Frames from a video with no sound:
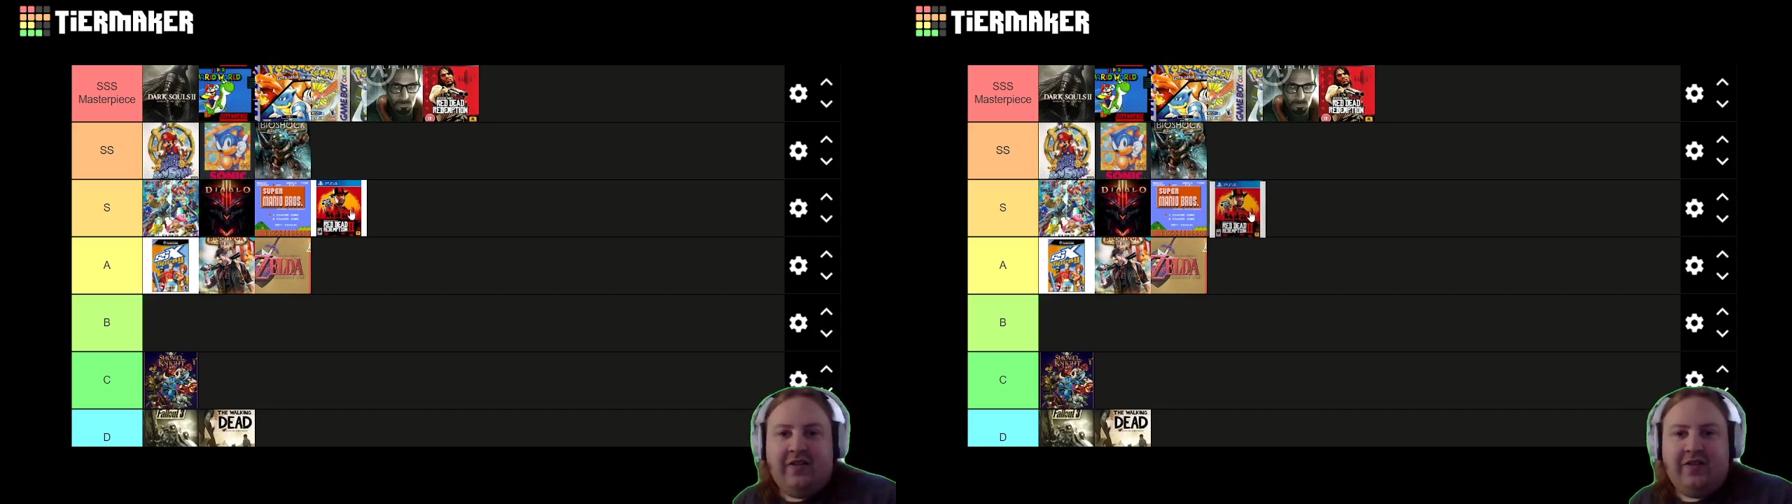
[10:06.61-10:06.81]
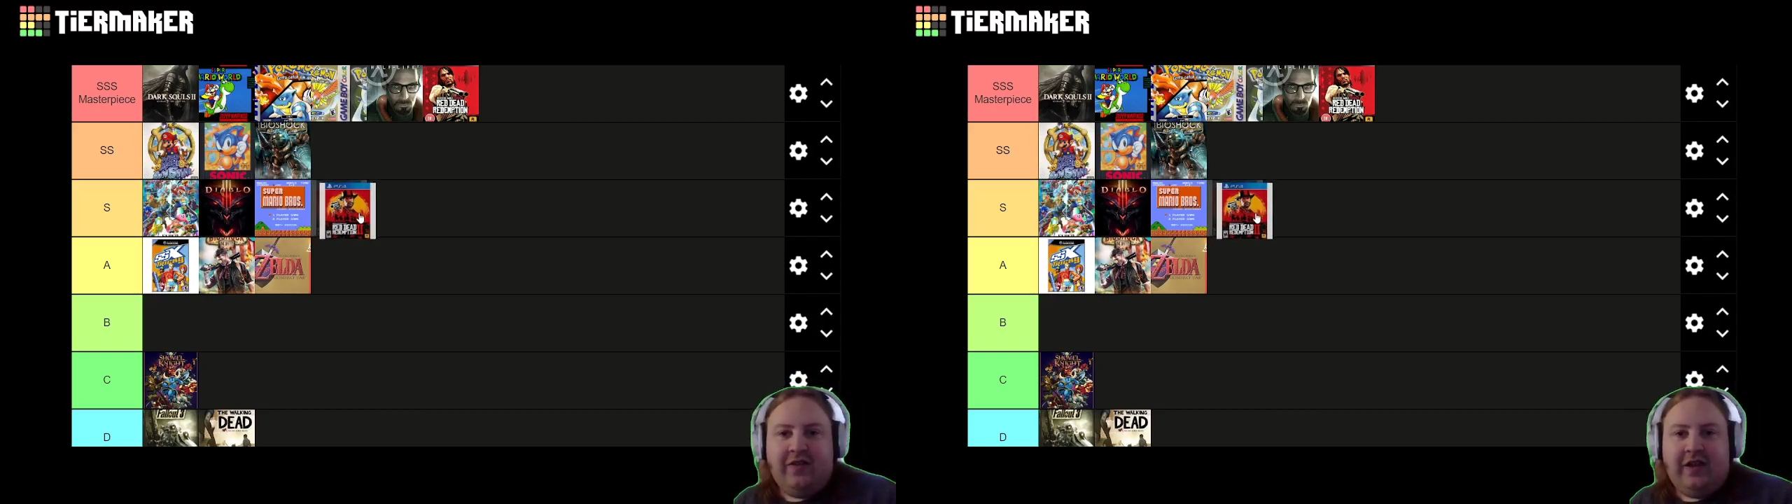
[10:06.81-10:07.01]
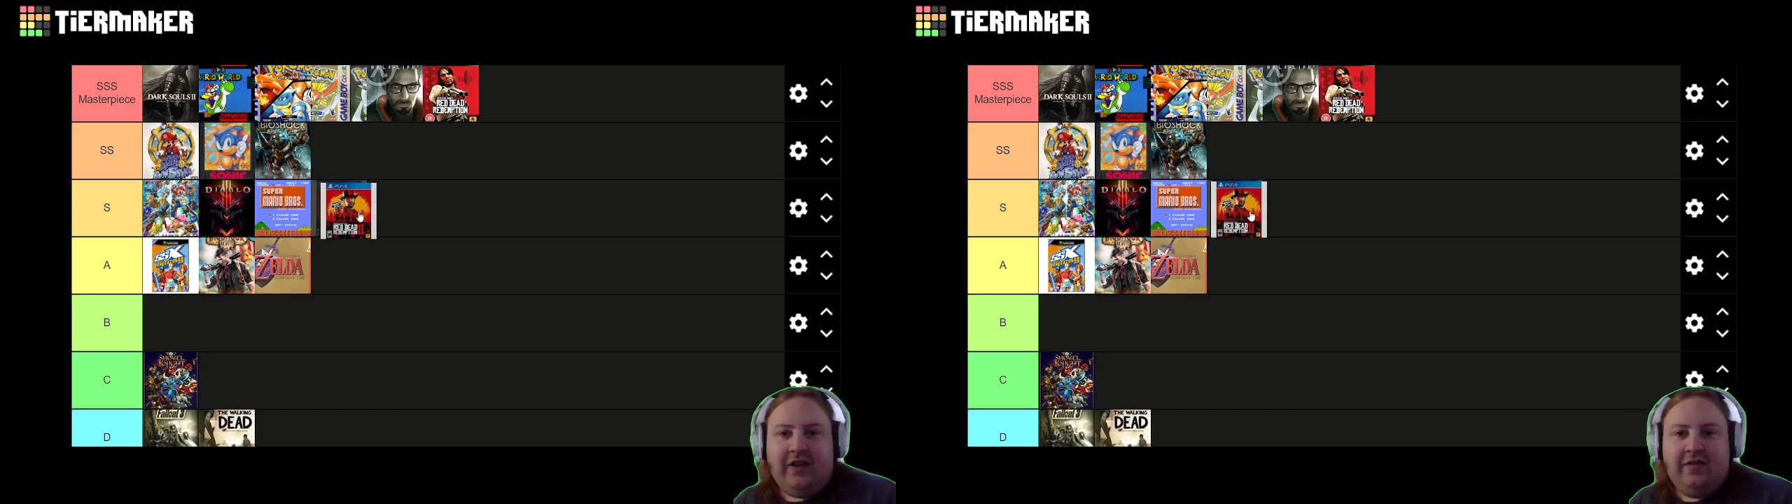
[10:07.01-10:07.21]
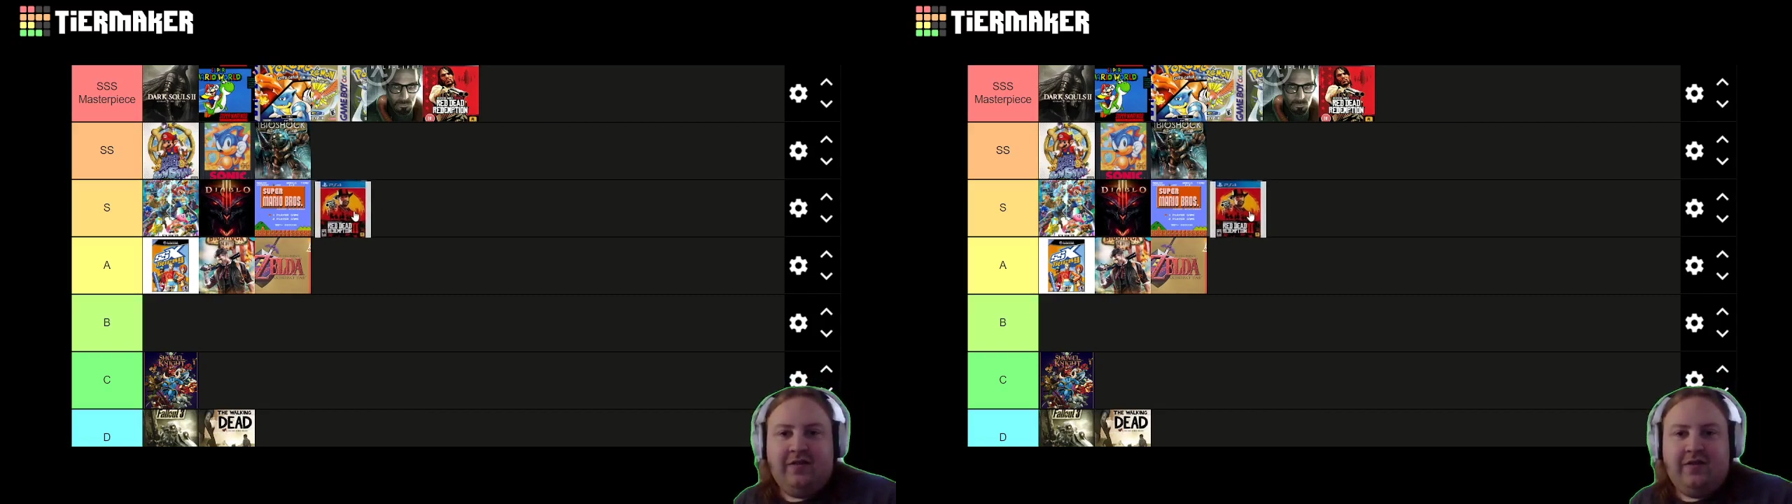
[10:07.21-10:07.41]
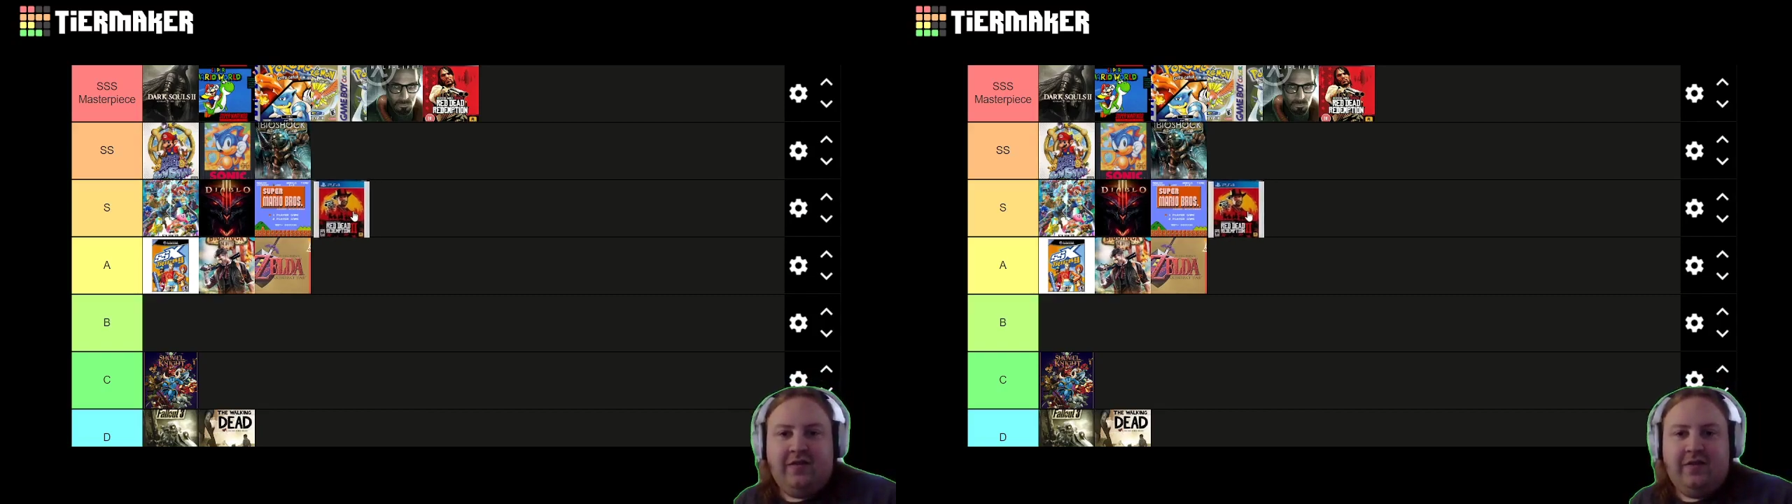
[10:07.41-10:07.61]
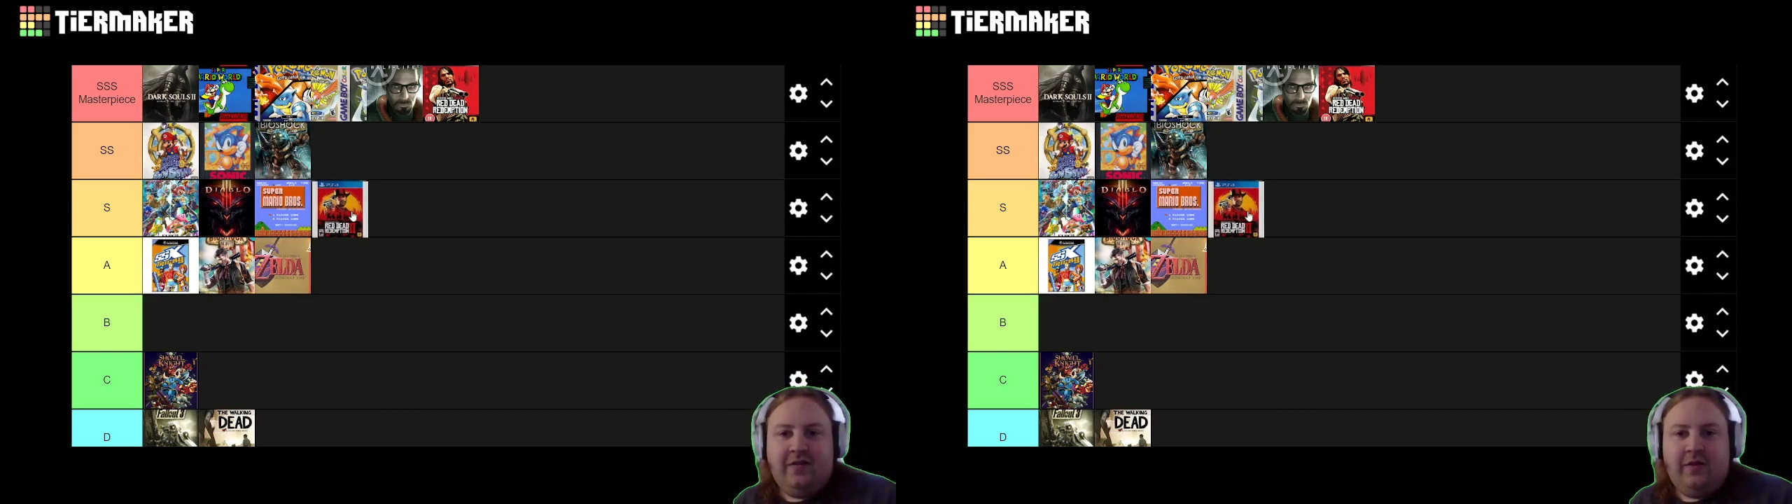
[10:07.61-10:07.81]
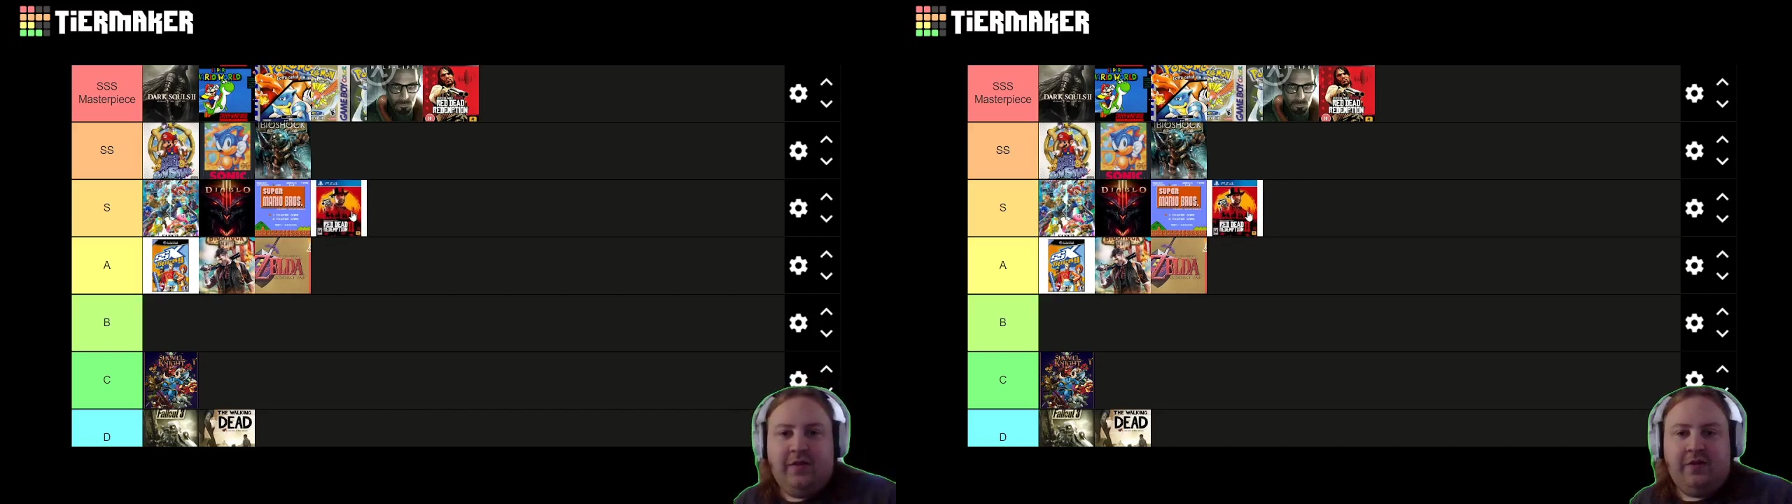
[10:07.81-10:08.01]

So like the